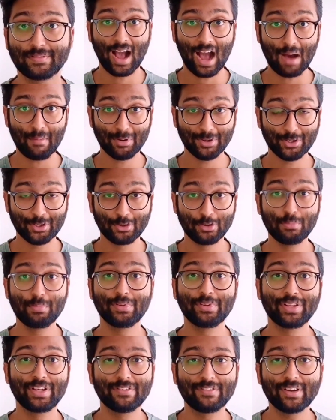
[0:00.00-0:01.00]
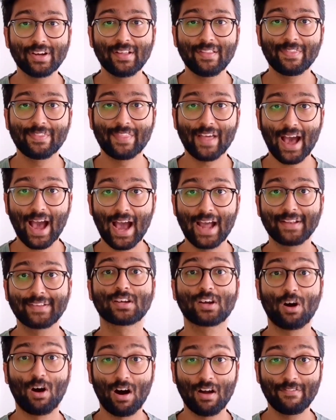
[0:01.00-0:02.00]
I'm a true believer
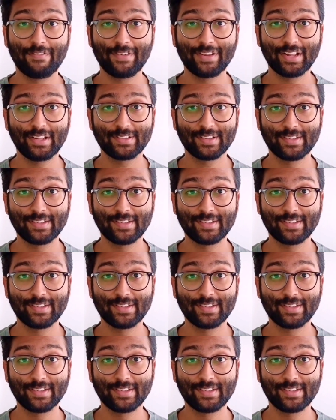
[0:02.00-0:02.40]
that confidence